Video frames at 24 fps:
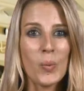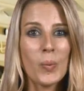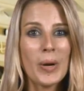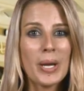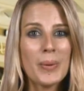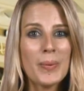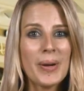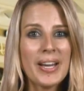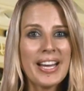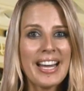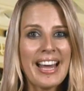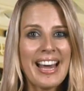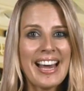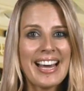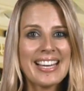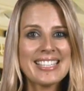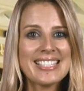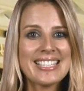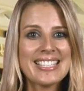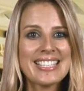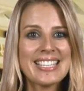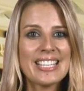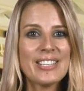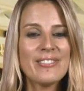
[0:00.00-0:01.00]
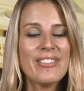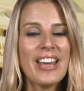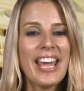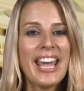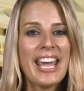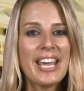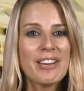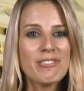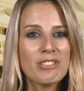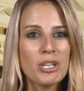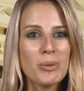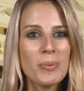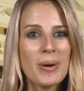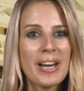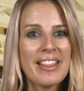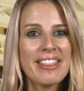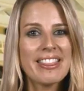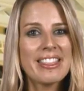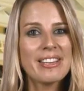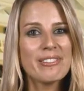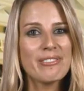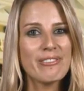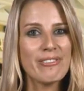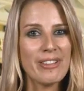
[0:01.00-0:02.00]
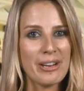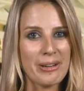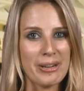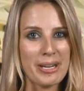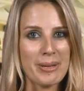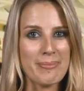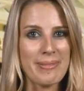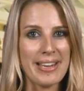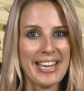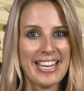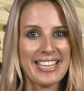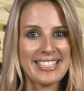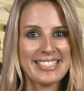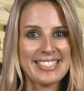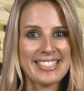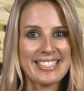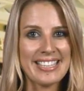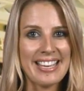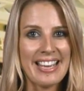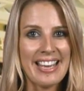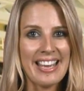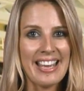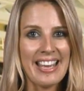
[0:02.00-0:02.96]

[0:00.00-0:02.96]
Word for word: We work hard to give everyone the very best.